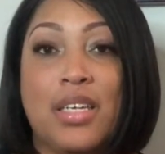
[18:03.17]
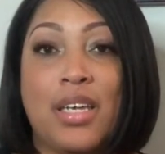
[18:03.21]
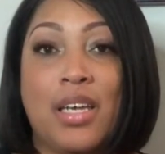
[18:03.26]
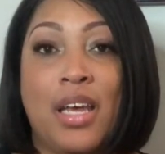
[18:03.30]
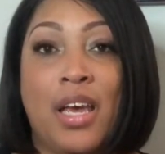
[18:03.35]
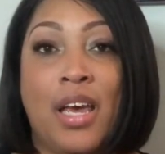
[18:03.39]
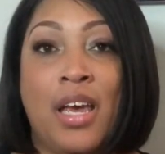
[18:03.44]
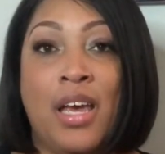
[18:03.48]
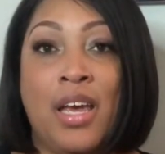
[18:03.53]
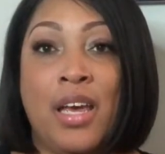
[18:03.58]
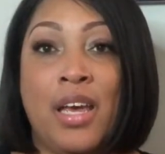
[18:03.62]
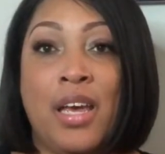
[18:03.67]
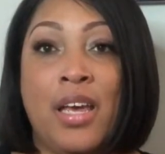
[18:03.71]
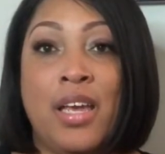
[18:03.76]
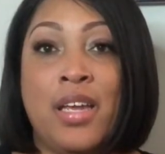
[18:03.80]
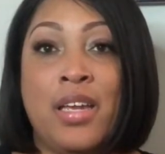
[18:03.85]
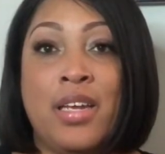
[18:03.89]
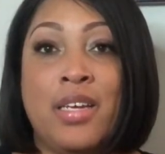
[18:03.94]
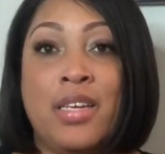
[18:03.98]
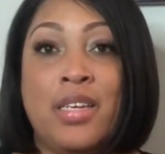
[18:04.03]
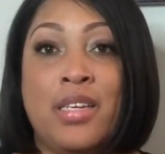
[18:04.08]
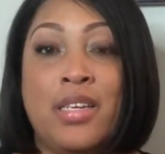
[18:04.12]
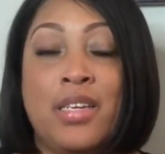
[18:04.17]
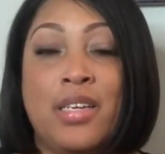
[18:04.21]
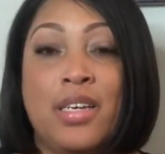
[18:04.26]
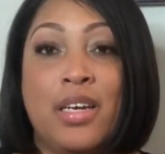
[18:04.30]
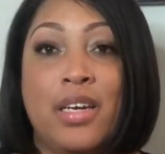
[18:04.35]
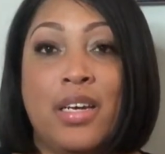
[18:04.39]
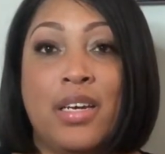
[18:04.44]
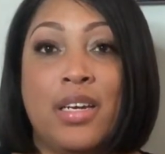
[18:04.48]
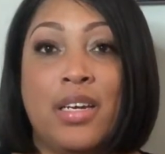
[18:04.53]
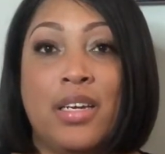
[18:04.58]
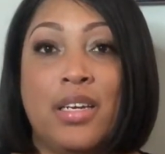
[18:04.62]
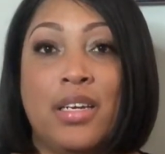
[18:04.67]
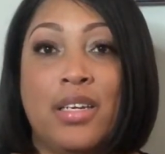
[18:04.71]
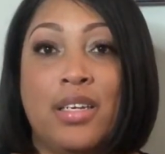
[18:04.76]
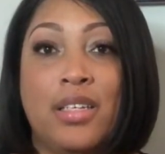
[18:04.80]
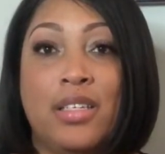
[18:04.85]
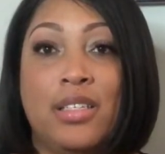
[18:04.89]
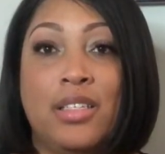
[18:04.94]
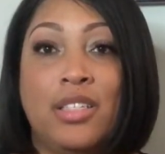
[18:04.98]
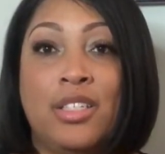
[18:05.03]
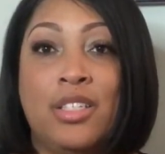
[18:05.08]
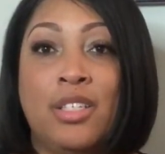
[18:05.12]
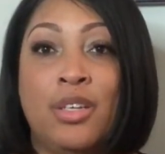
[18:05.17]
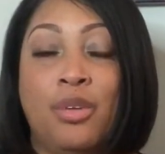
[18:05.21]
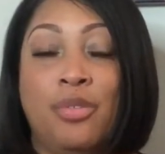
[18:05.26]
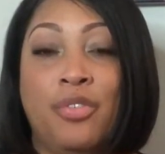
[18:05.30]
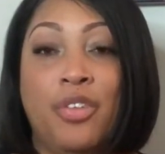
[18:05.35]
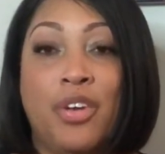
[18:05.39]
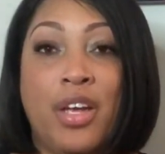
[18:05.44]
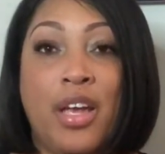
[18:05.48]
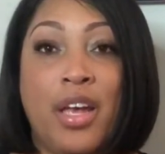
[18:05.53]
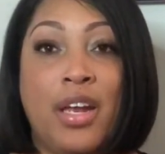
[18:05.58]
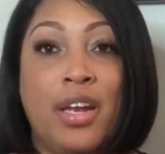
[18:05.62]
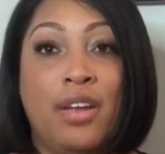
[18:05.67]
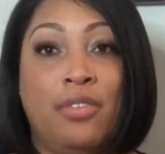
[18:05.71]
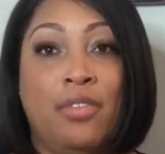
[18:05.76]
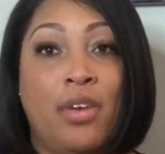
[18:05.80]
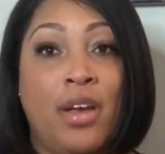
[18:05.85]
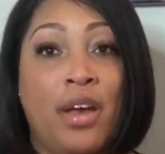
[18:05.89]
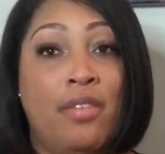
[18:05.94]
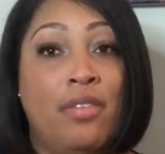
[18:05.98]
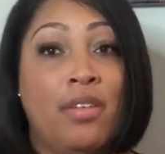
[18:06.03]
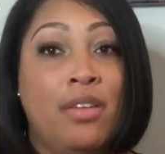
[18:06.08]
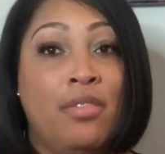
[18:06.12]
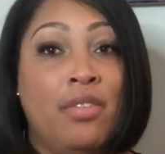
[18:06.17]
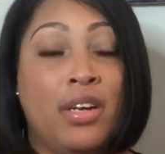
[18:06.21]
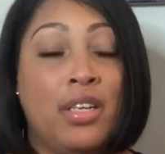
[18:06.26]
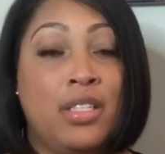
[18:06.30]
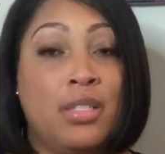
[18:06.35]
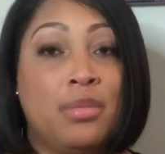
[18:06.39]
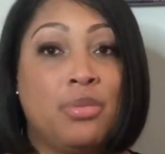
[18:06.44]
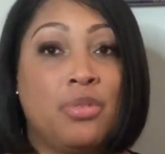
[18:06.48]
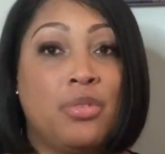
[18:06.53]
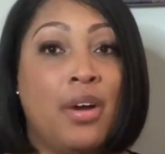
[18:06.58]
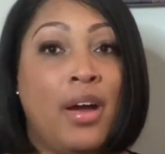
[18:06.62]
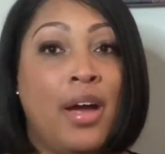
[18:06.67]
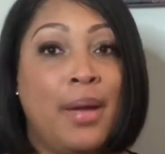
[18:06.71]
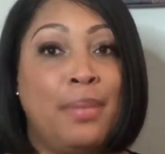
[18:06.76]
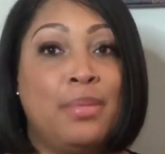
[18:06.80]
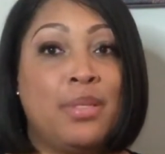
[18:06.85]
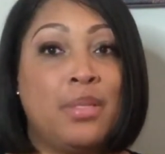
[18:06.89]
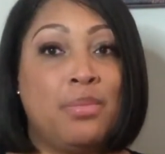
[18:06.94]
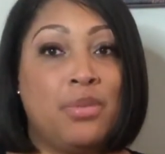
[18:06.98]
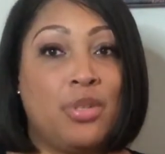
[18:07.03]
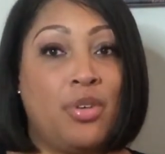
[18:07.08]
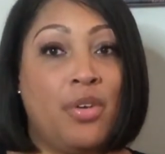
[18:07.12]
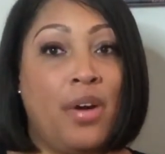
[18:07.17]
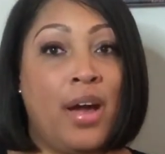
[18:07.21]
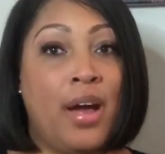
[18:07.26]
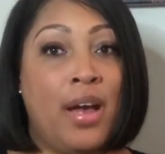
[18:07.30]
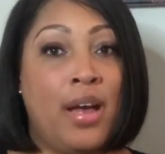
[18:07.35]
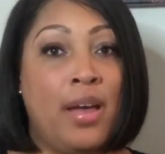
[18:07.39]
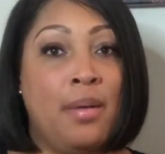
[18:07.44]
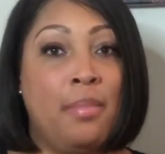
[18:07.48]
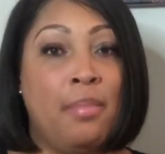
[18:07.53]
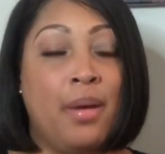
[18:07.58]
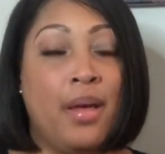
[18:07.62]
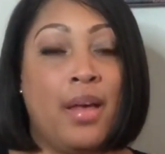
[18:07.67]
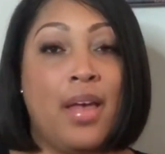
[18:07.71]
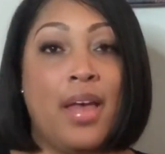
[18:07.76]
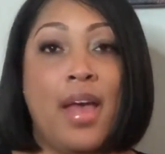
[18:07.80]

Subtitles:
And don't forget, if you haven't already subscribe.